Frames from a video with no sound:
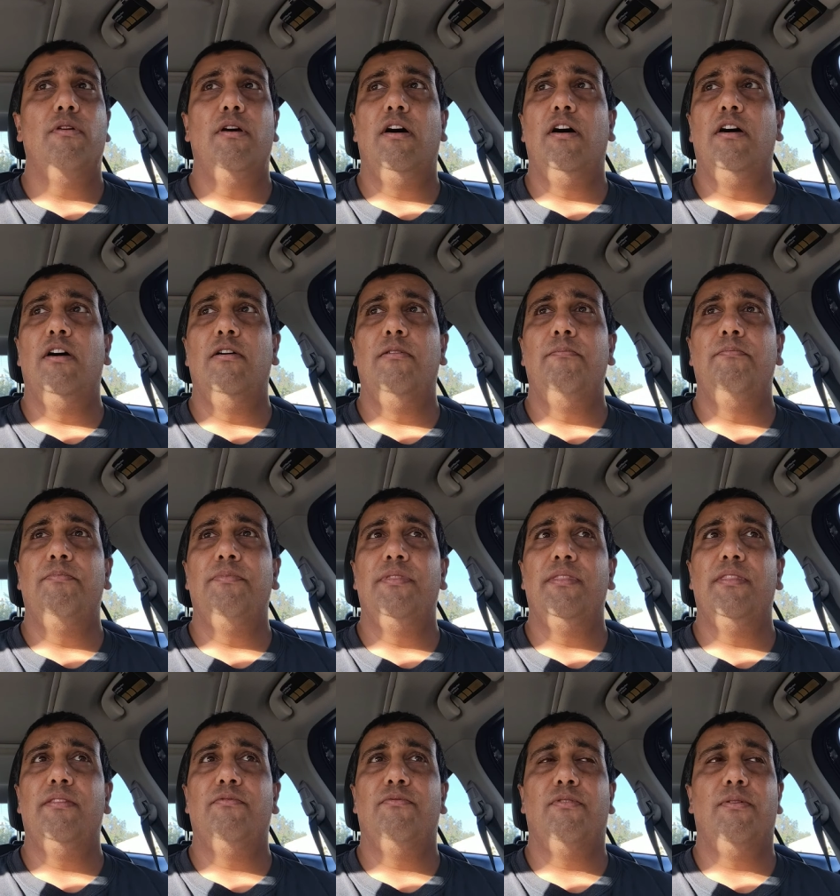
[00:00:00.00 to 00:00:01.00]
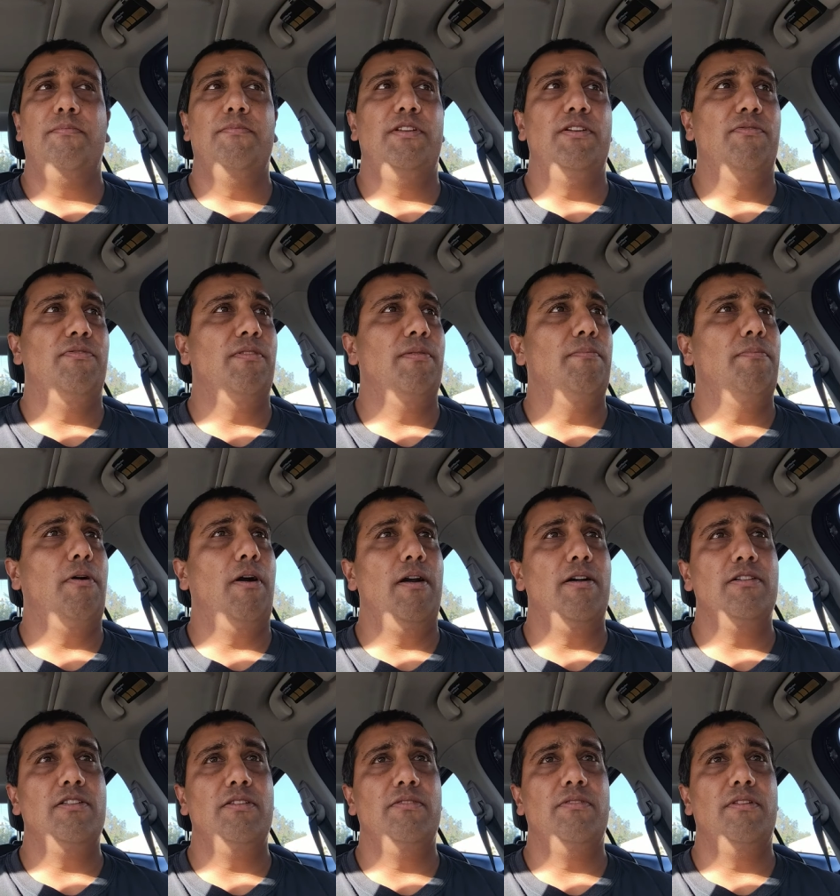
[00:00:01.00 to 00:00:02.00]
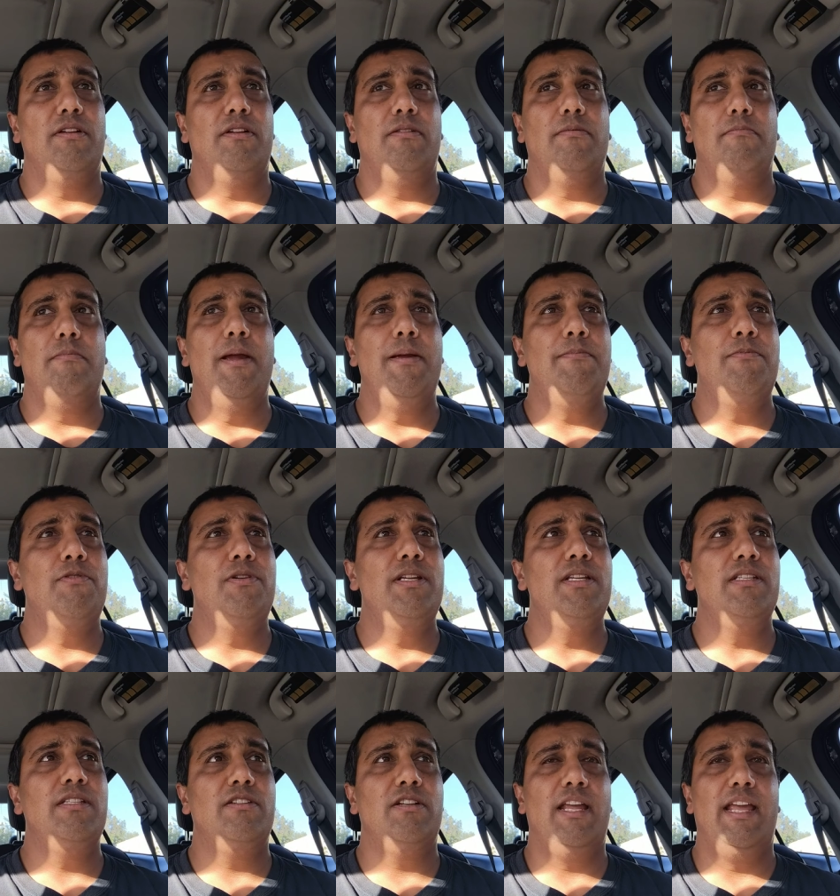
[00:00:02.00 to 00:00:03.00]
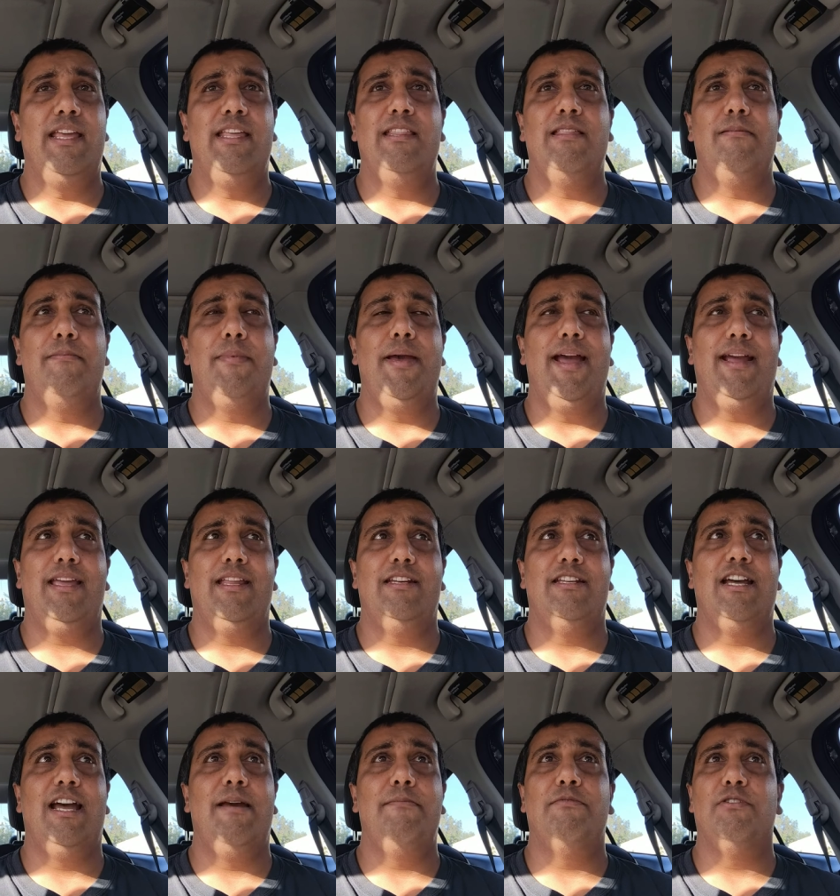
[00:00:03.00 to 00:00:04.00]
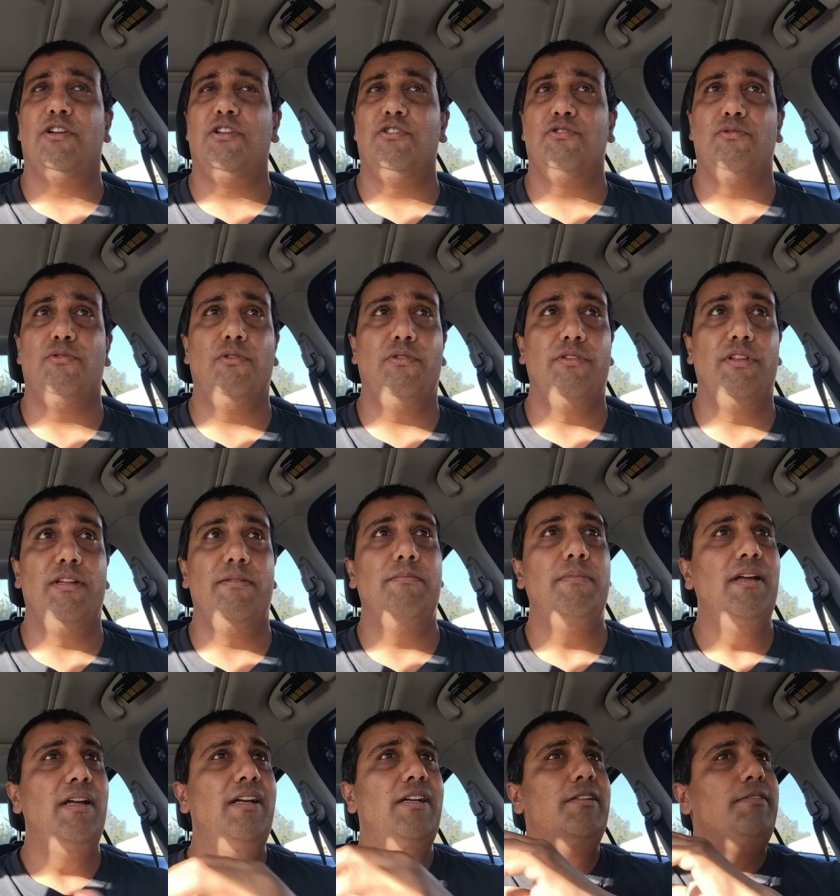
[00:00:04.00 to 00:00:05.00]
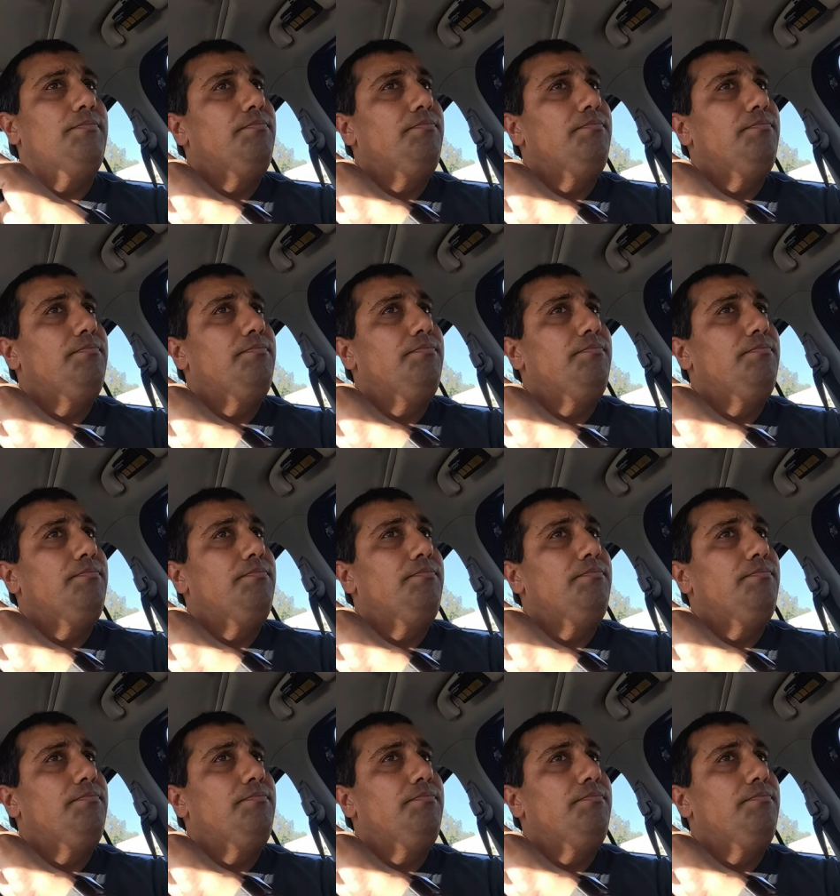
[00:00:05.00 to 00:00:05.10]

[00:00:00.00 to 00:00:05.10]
um, from different parts of their memories, taking them back in time to control them.